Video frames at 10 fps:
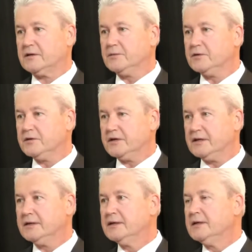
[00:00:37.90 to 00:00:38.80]
community
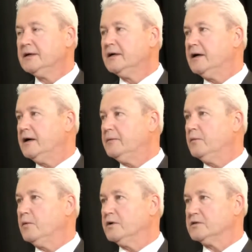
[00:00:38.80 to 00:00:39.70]

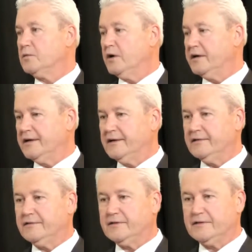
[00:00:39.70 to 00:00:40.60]
uh, was one
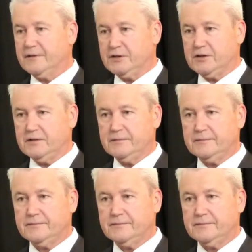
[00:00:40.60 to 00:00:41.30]
of division,